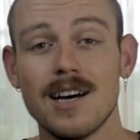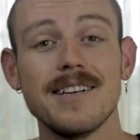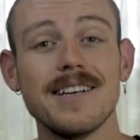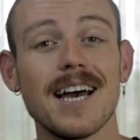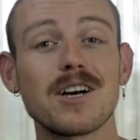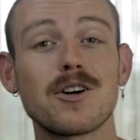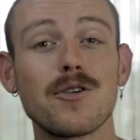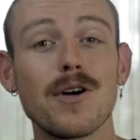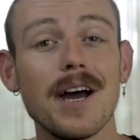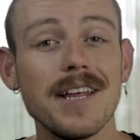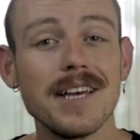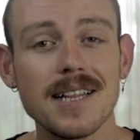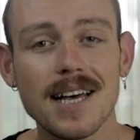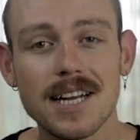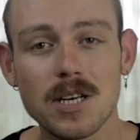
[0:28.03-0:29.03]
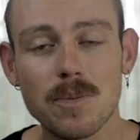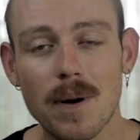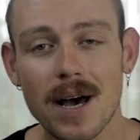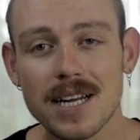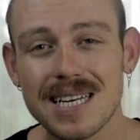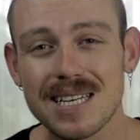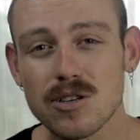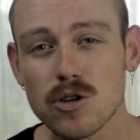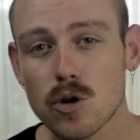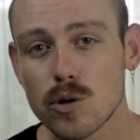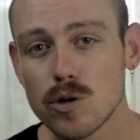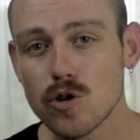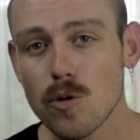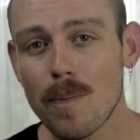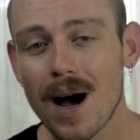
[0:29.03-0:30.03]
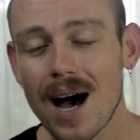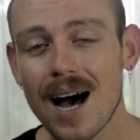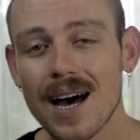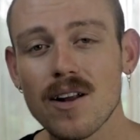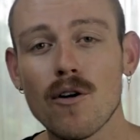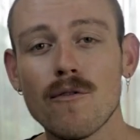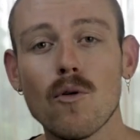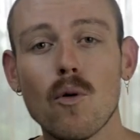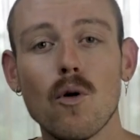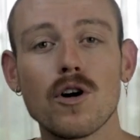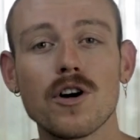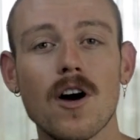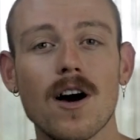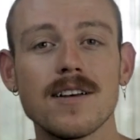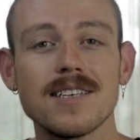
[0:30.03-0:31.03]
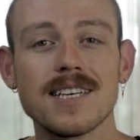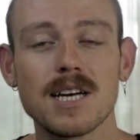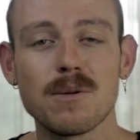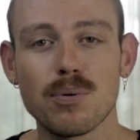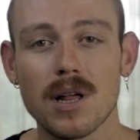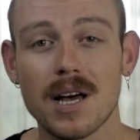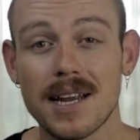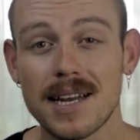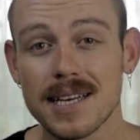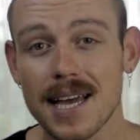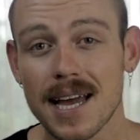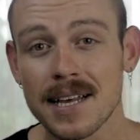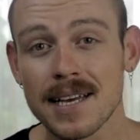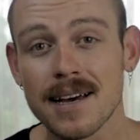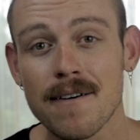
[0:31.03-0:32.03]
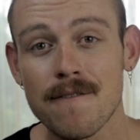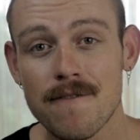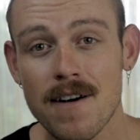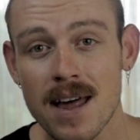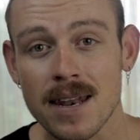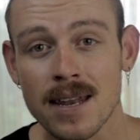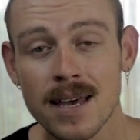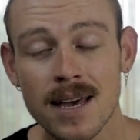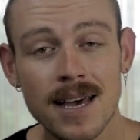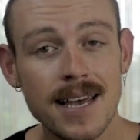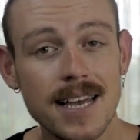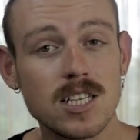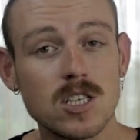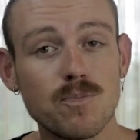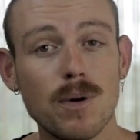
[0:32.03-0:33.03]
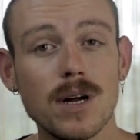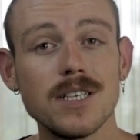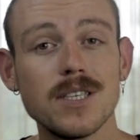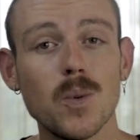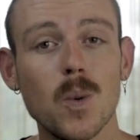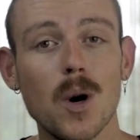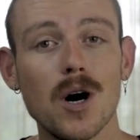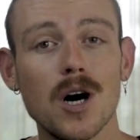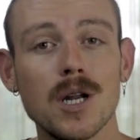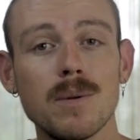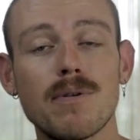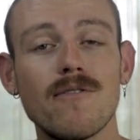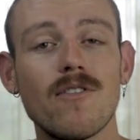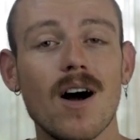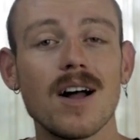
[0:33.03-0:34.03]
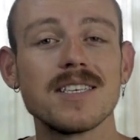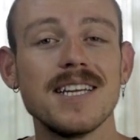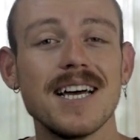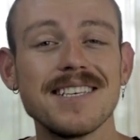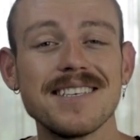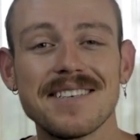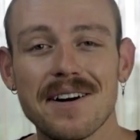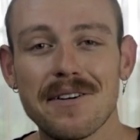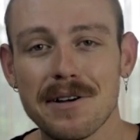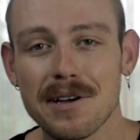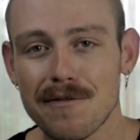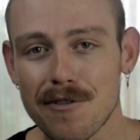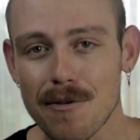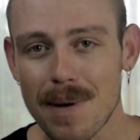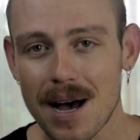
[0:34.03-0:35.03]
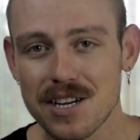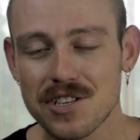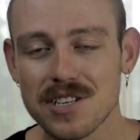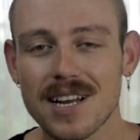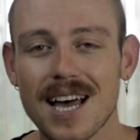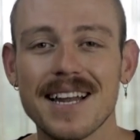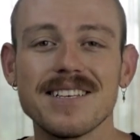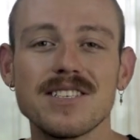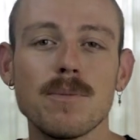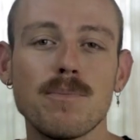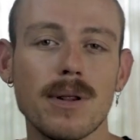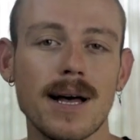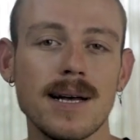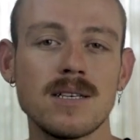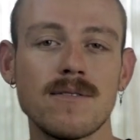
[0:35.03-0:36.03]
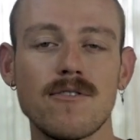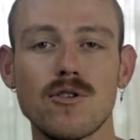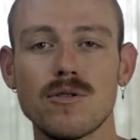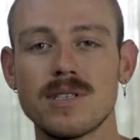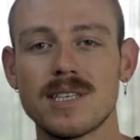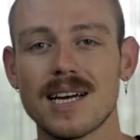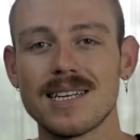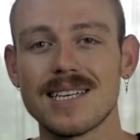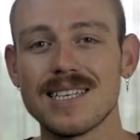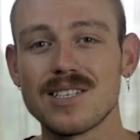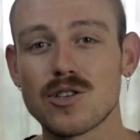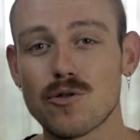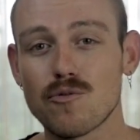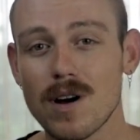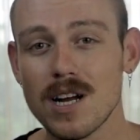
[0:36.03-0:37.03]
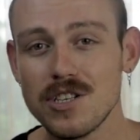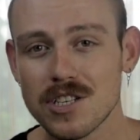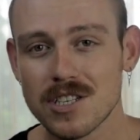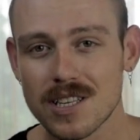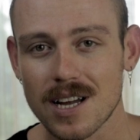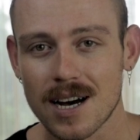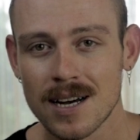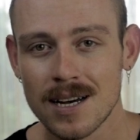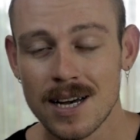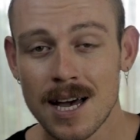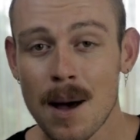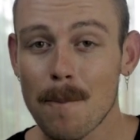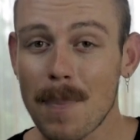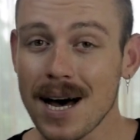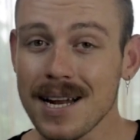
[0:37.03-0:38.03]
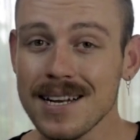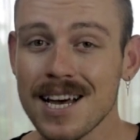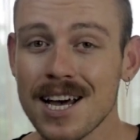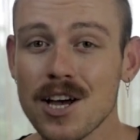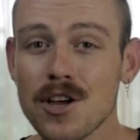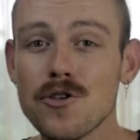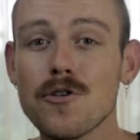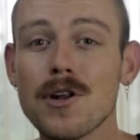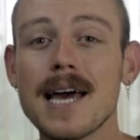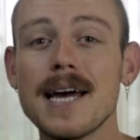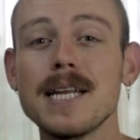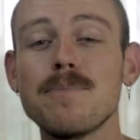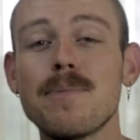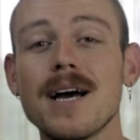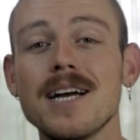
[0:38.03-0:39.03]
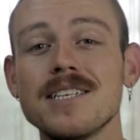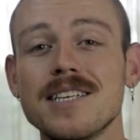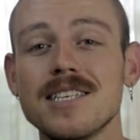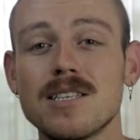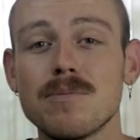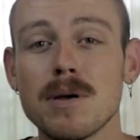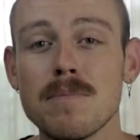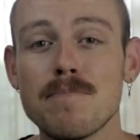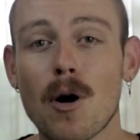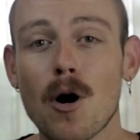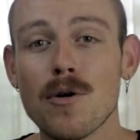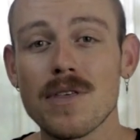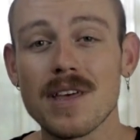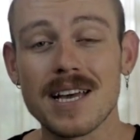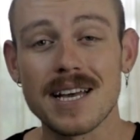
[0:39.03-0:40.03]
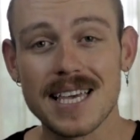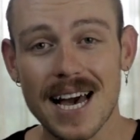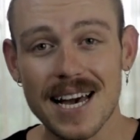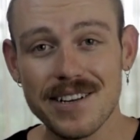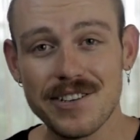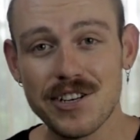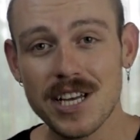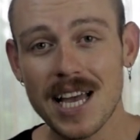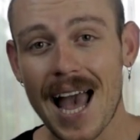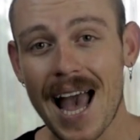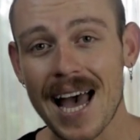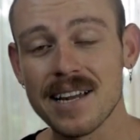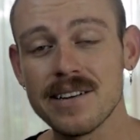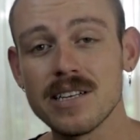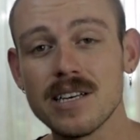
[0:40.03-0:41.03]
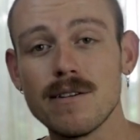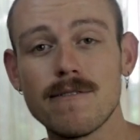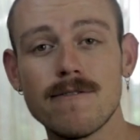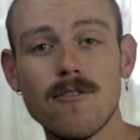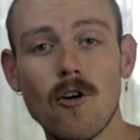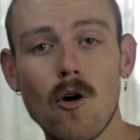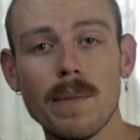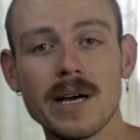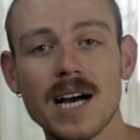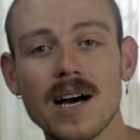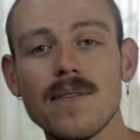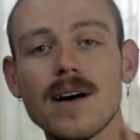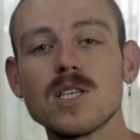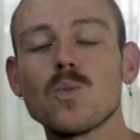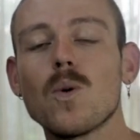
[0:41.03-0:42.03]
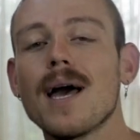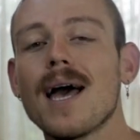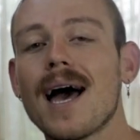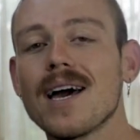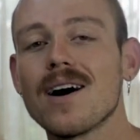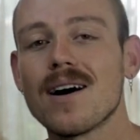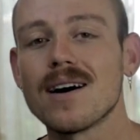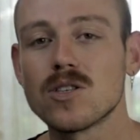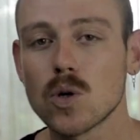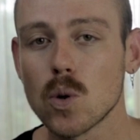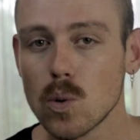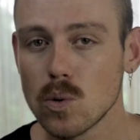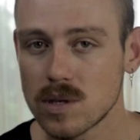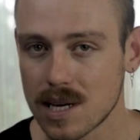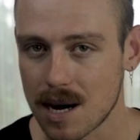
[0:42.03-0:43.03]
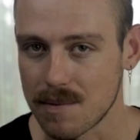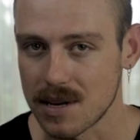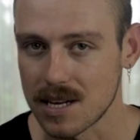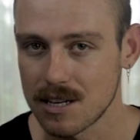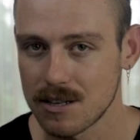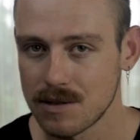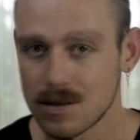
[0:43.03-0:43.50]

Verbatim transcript: Now, creating a landing page is a crucial part of organizing and planning any event. It spreads the word, provides necessary information, and is a place for your attendees to register. But your landing page needs to be both engaging and informing, and that's where AI tools come in.